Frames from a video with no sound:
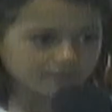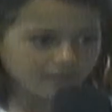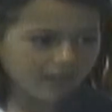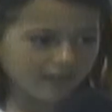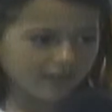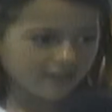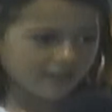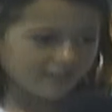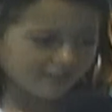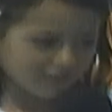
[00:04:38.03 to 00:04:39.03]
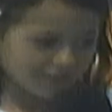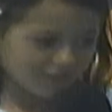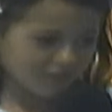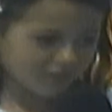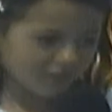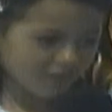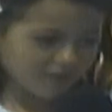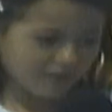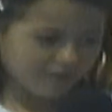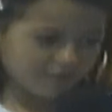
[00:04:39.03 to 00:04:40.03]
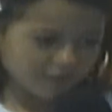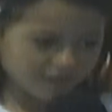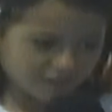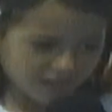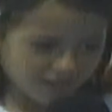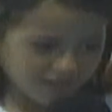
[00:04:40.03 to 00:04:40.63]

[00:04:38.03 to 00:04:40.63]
And there was only one person